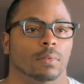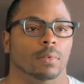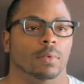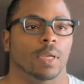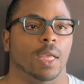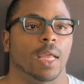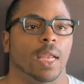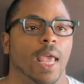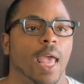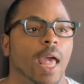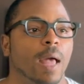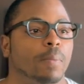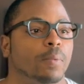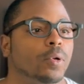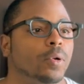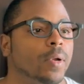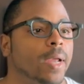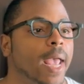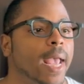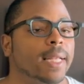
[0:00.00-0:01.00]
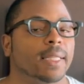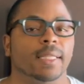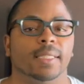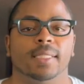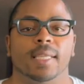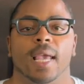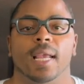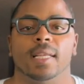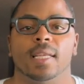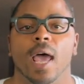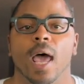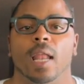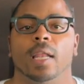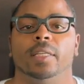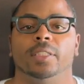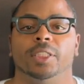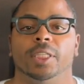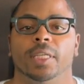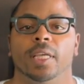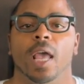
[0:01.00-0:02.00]
It helped create the
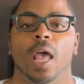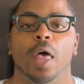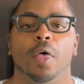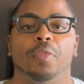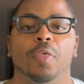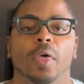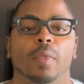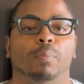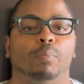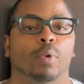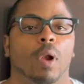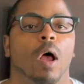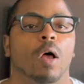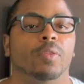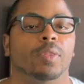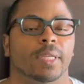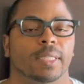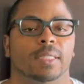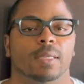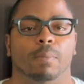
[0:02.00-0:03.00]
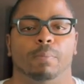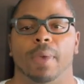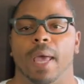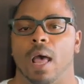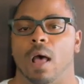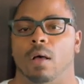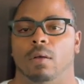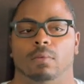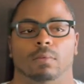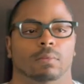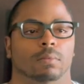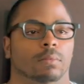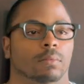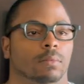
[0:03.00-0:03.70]
technology that brought this about.